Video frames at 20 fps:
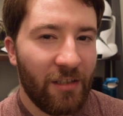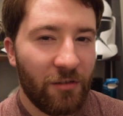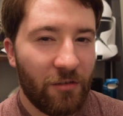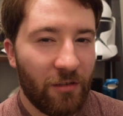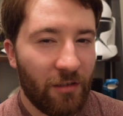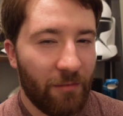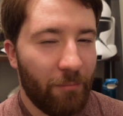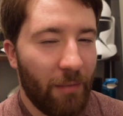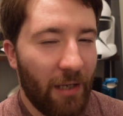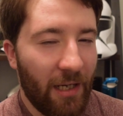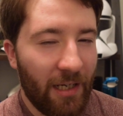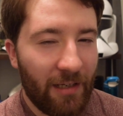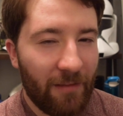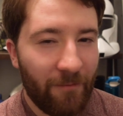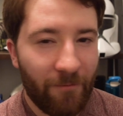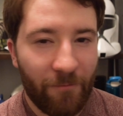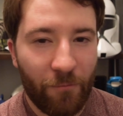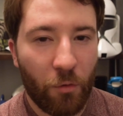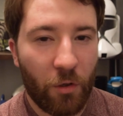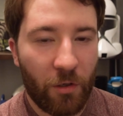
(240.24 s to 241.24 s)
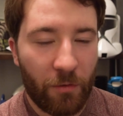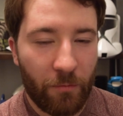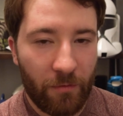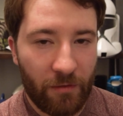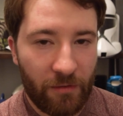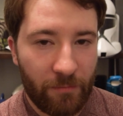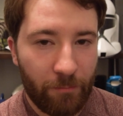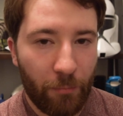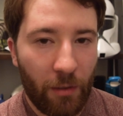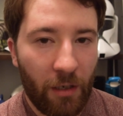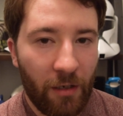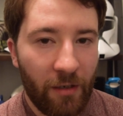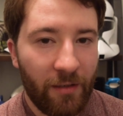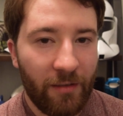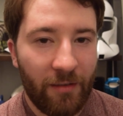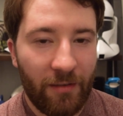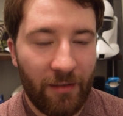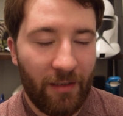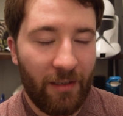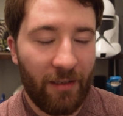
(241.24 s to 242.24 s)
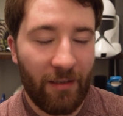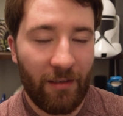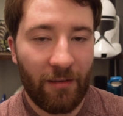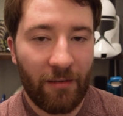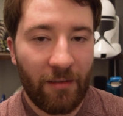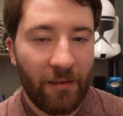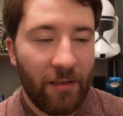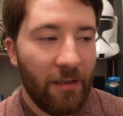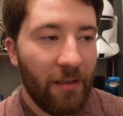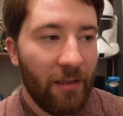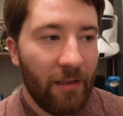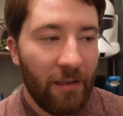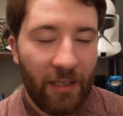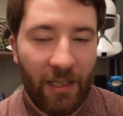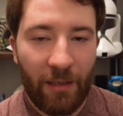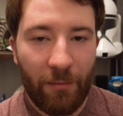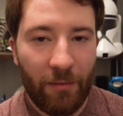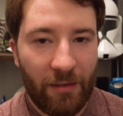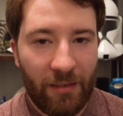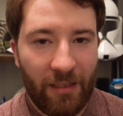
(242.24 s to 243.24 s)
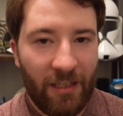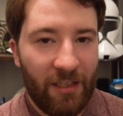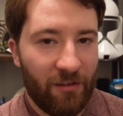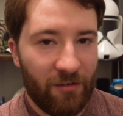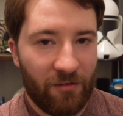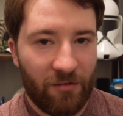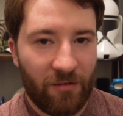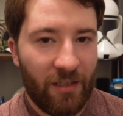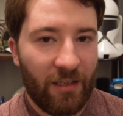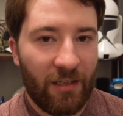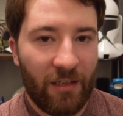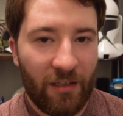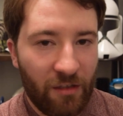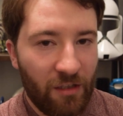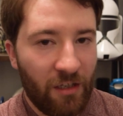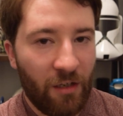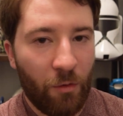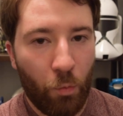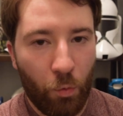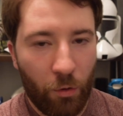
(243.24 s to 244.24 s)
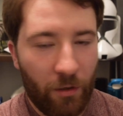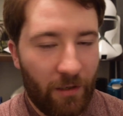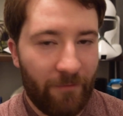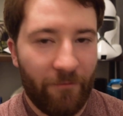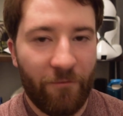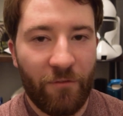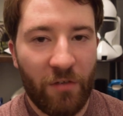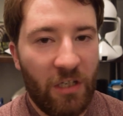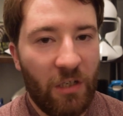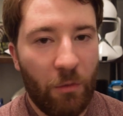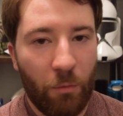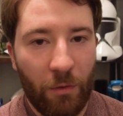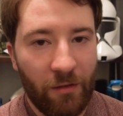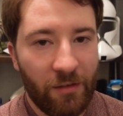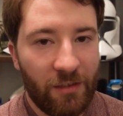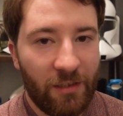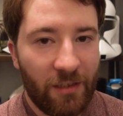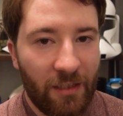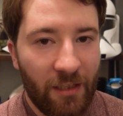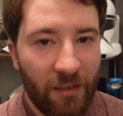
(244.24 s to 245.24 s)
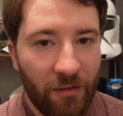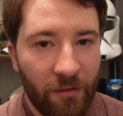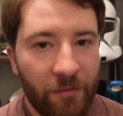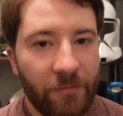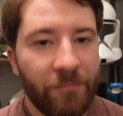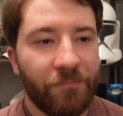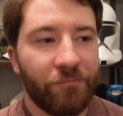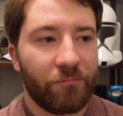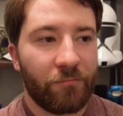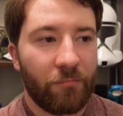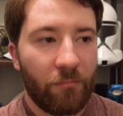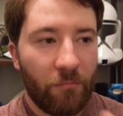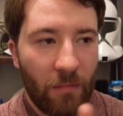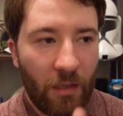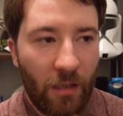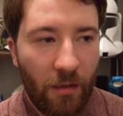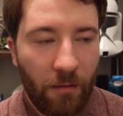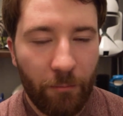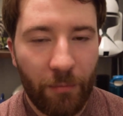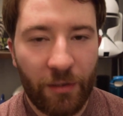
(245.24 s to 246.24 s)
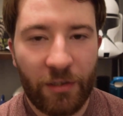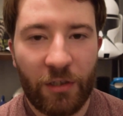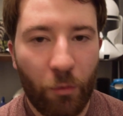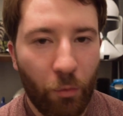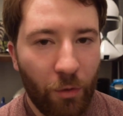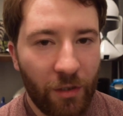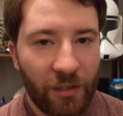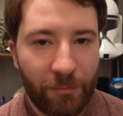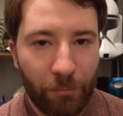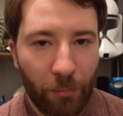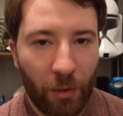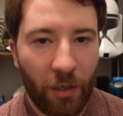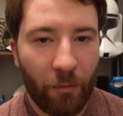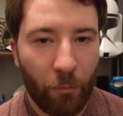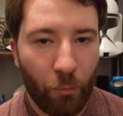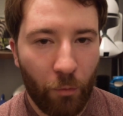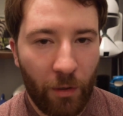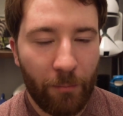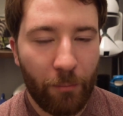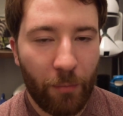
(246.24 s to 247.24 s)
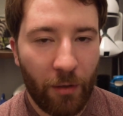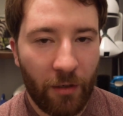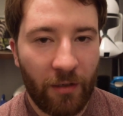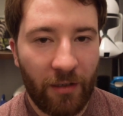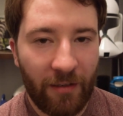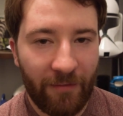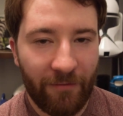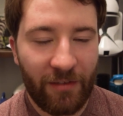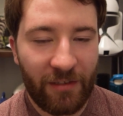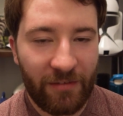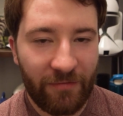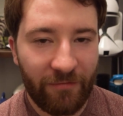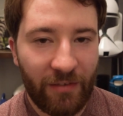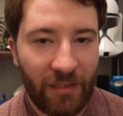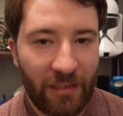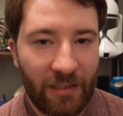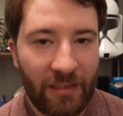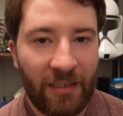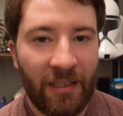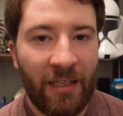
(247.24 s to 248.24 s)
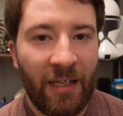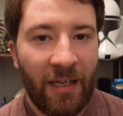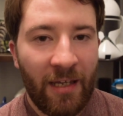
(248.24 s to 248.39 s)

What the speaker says: sort of back and forth with Bond, and him and Daniel Craig, I thought, worked very well together. But there was one part of his villain